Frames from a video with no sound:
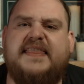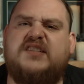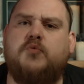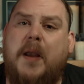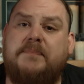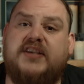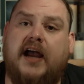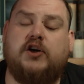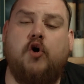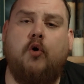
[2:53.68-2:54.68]
There's a
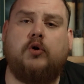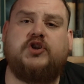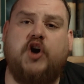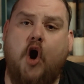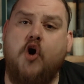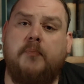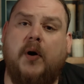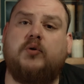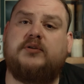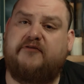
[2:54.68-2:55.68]
website called
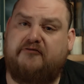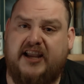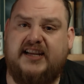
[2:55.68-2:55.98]
Kobold Fight